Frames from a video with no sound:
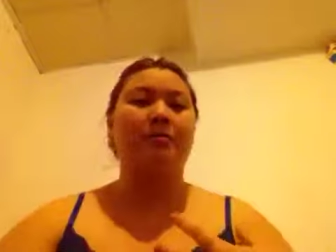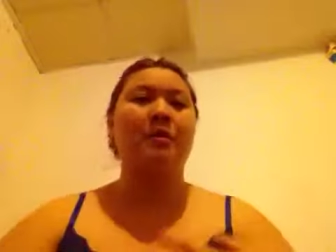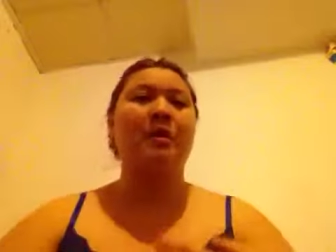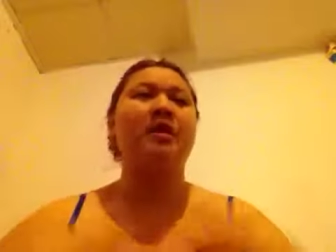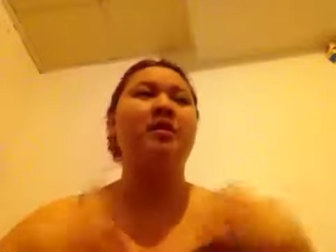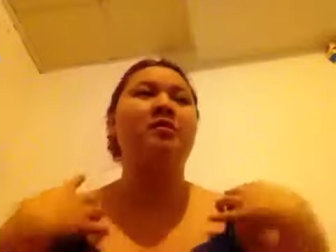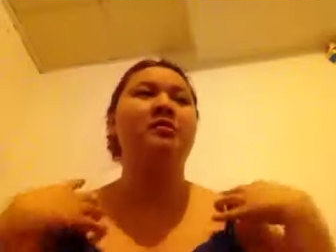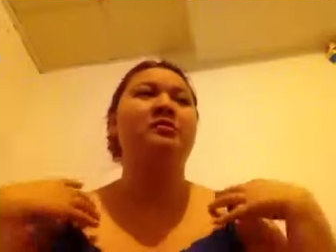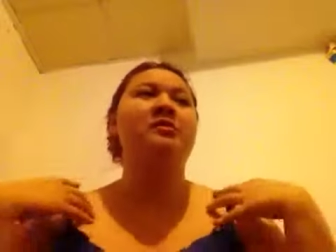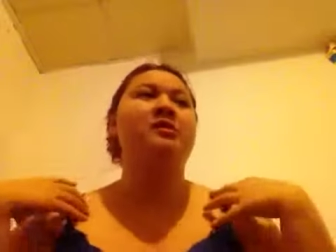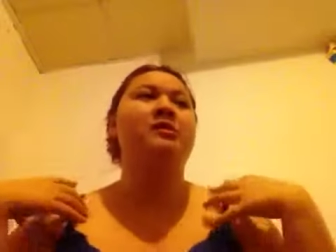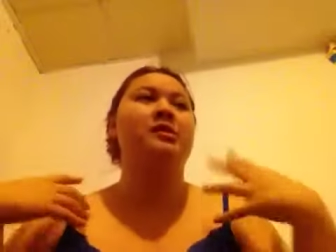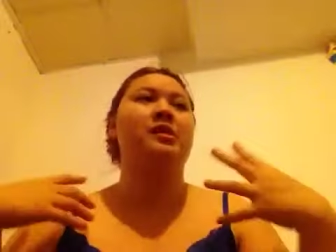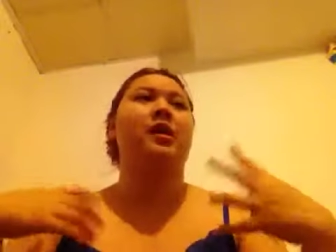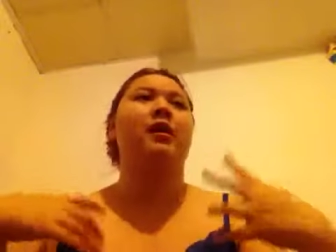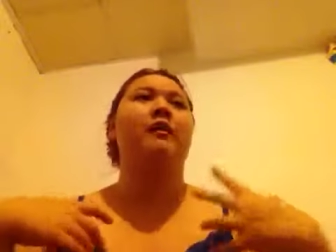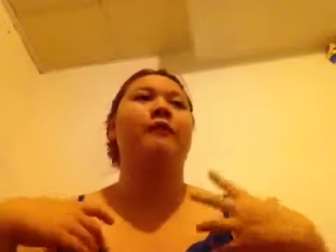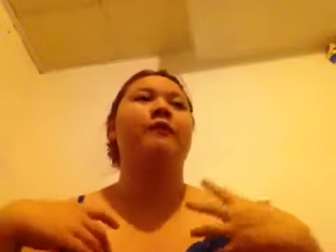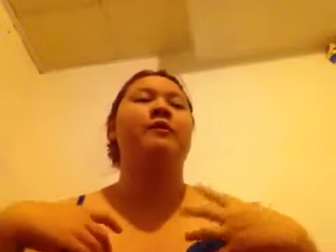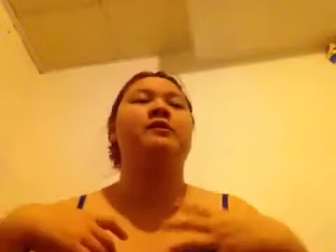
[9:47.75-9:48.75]
Being
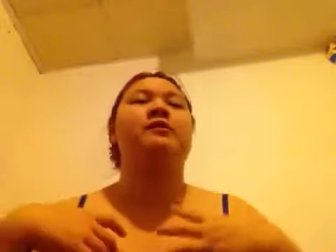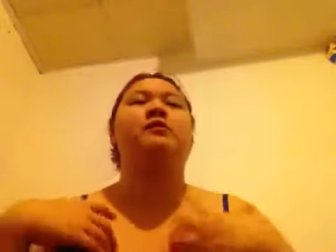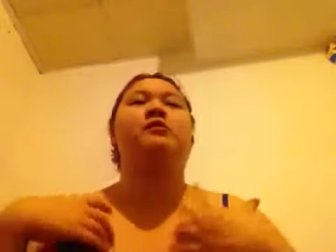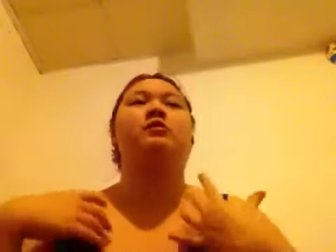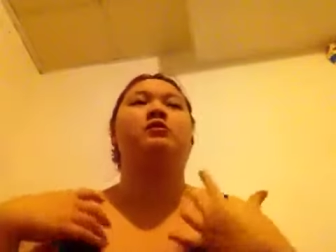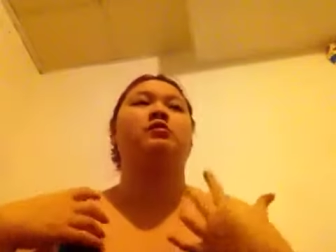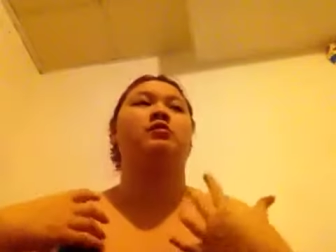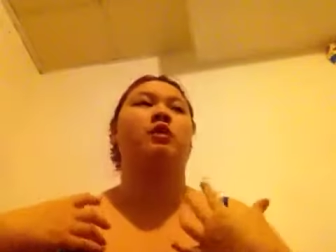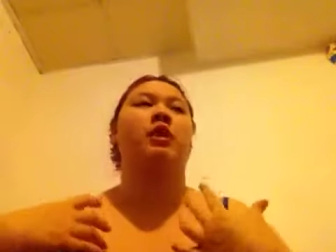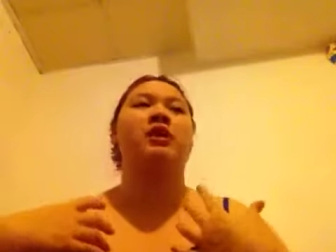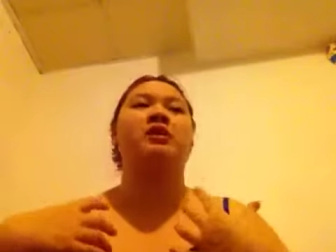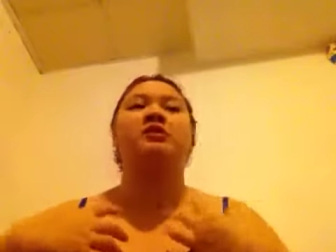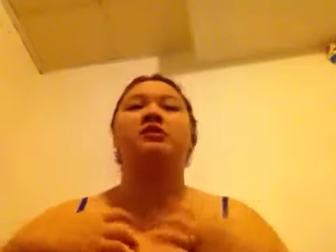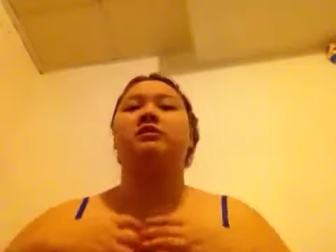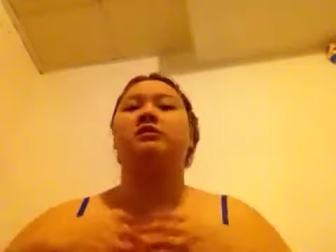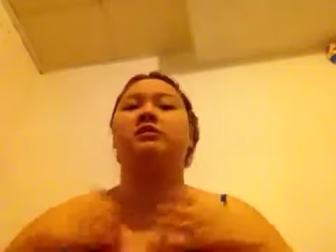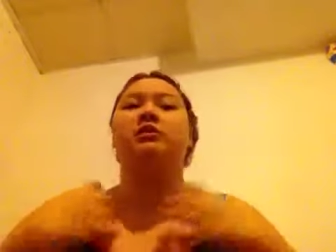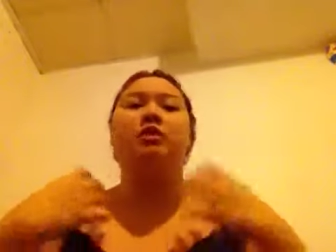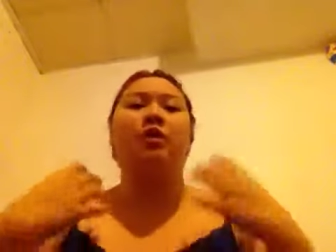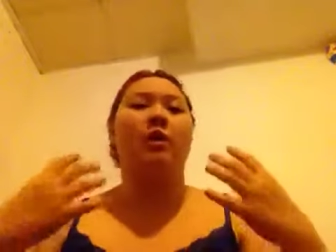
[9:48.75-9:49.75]
yourself is great.
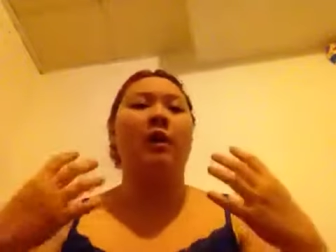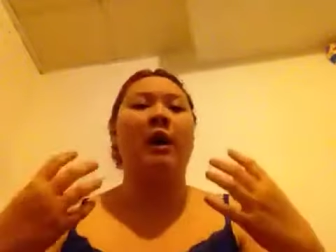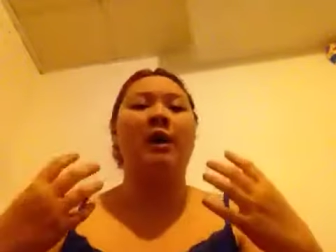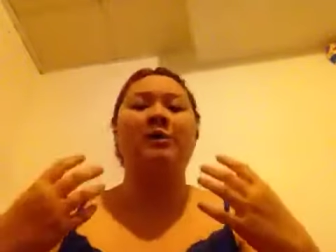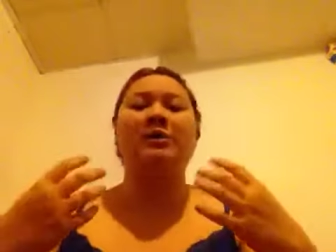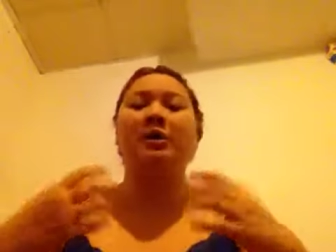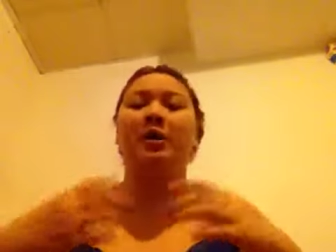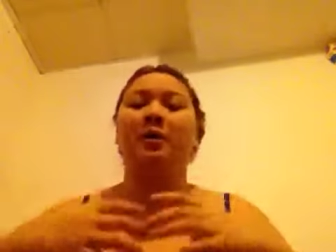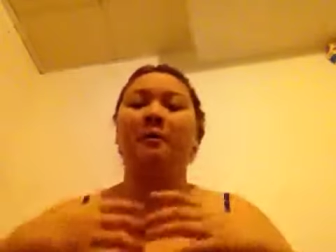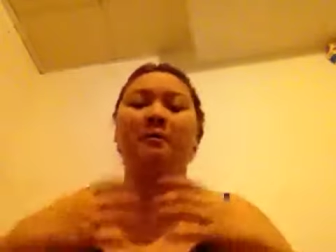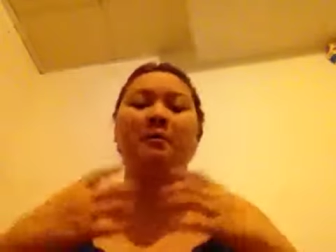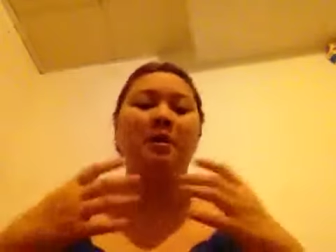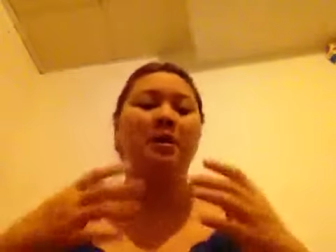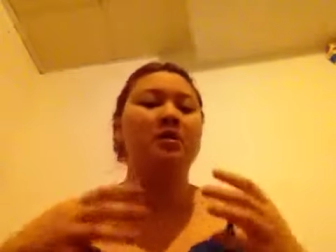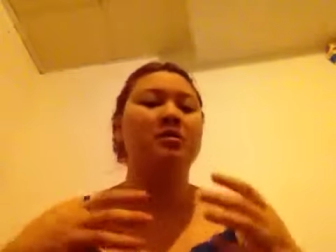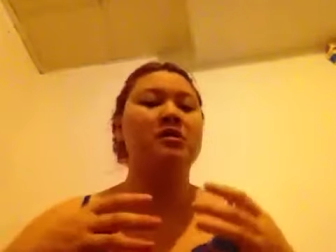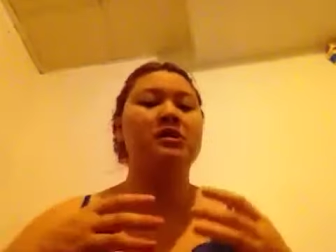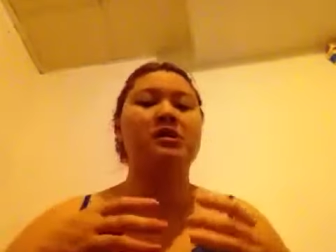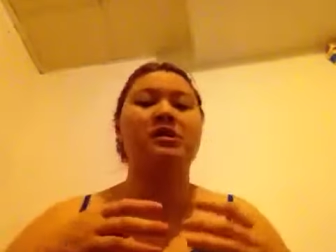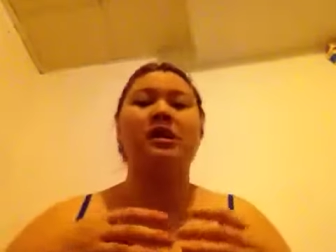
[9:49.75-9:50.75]
Just go out there, be
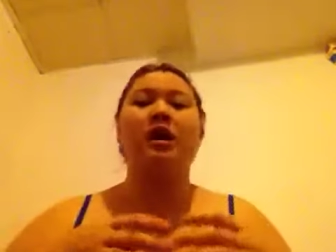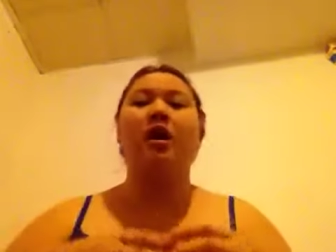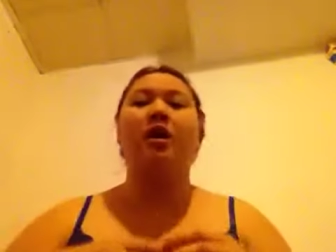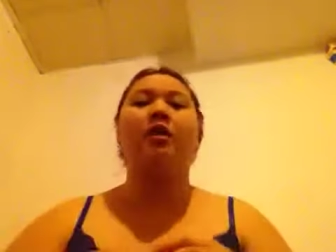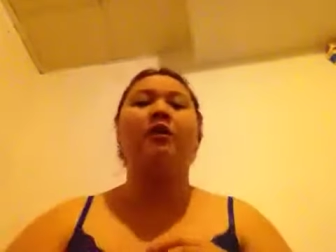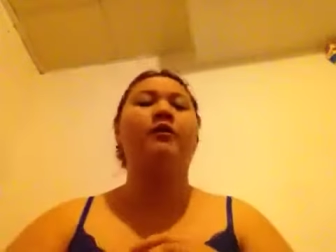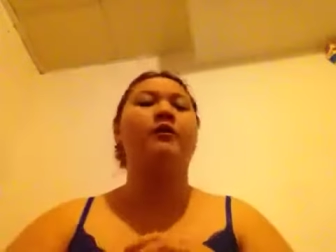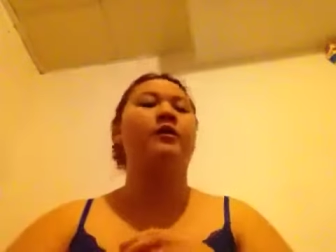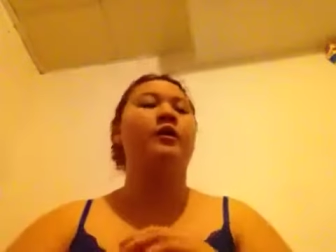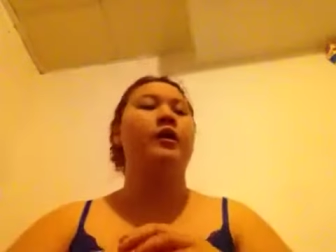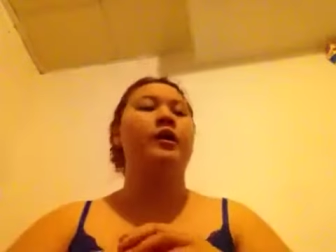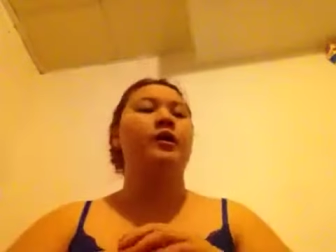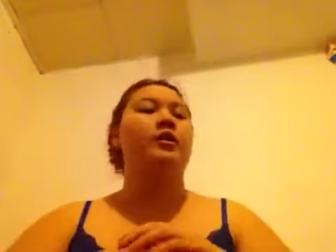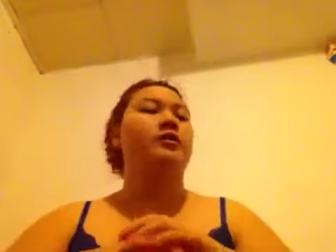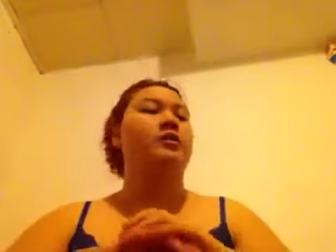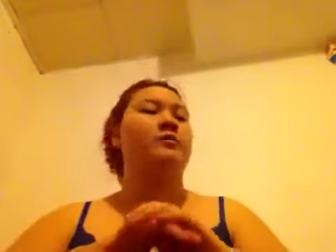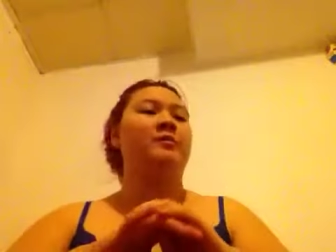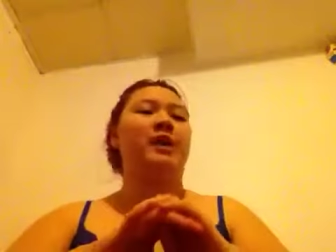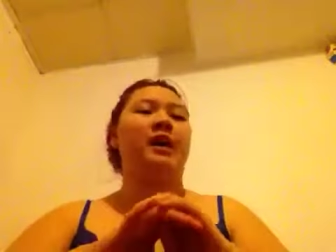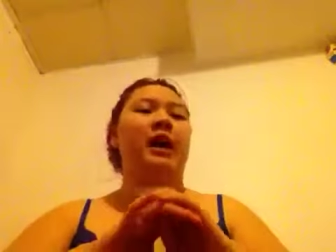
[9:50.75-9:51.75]
yourself,
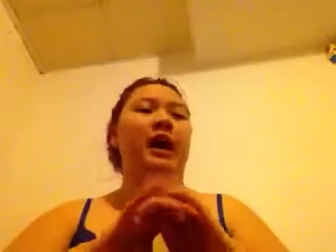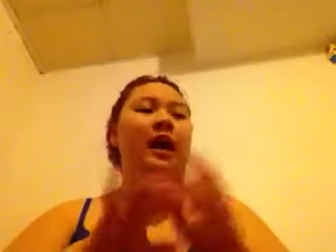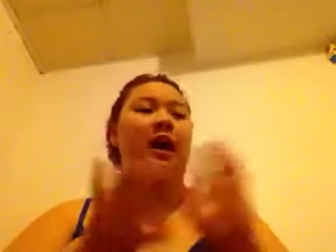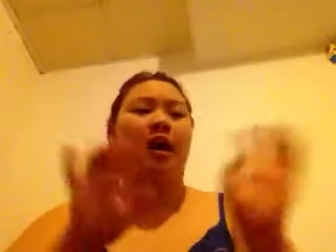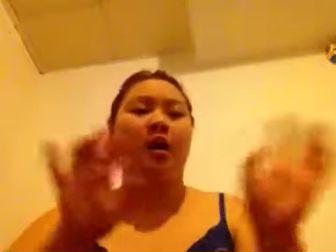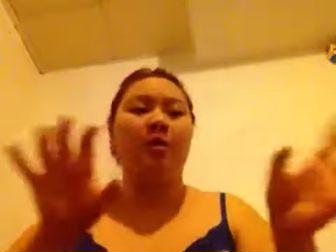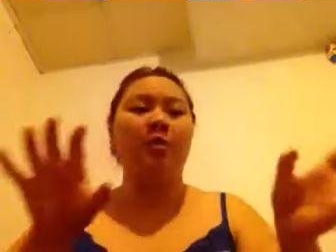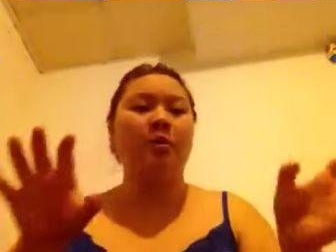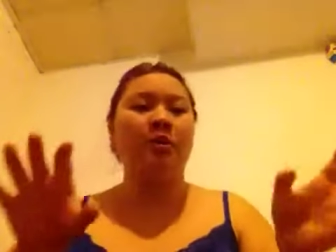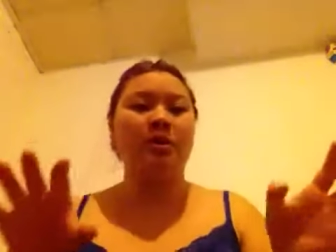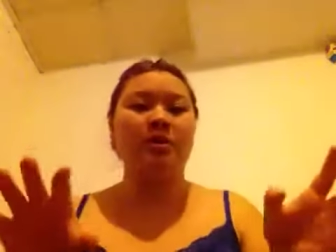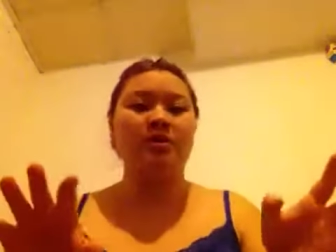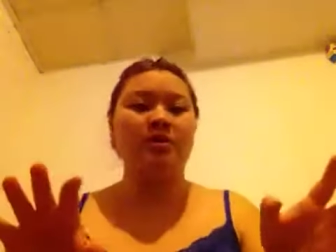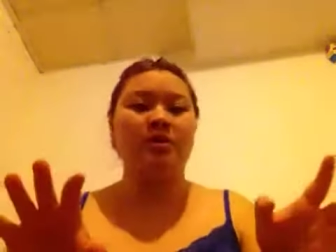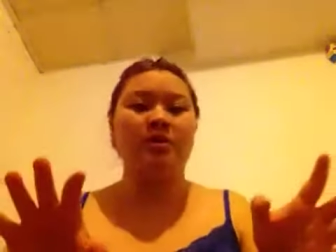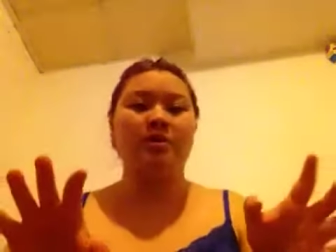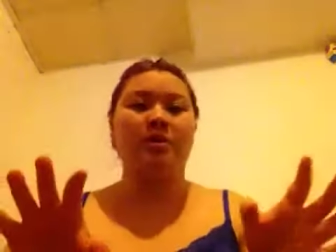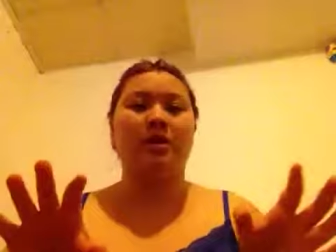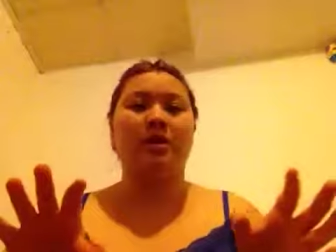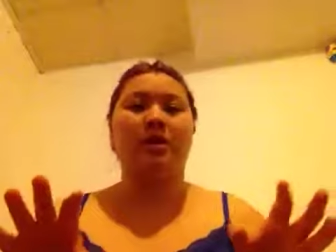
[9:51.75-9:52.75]
no matter how weird
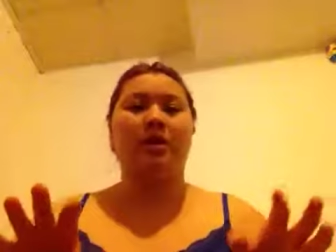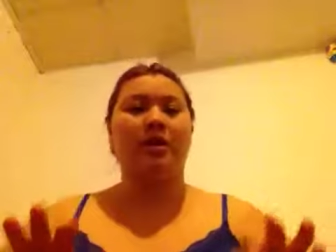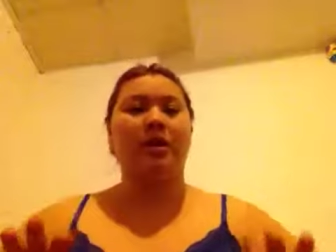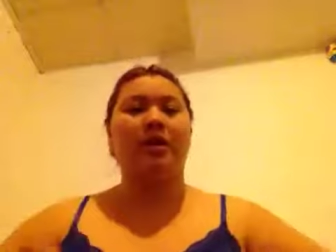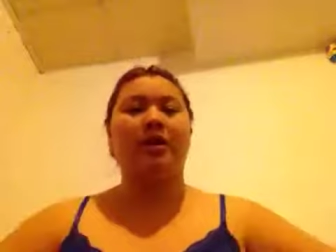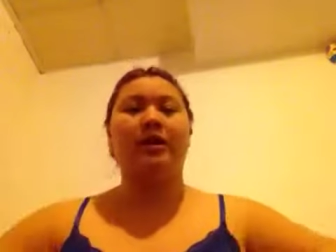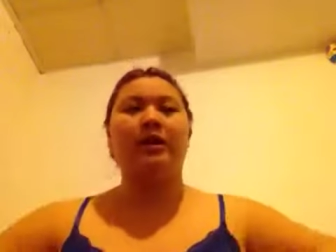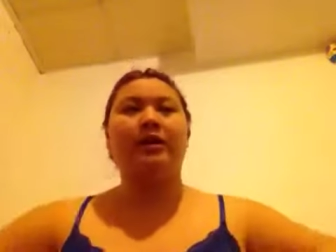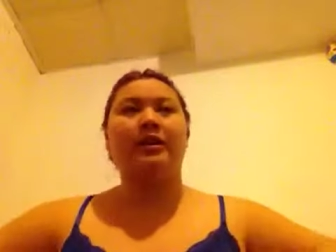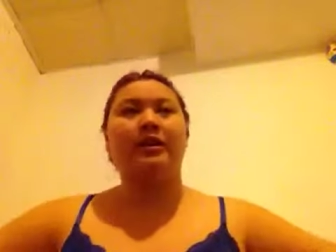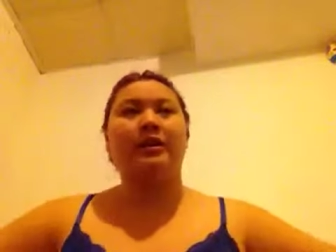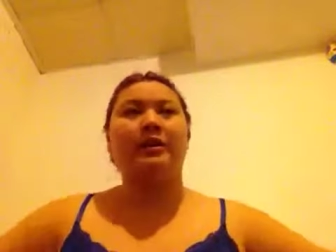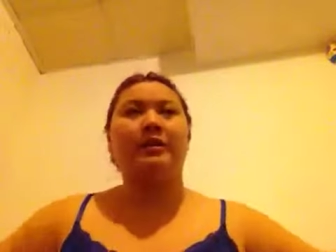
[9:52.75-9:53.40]
you are.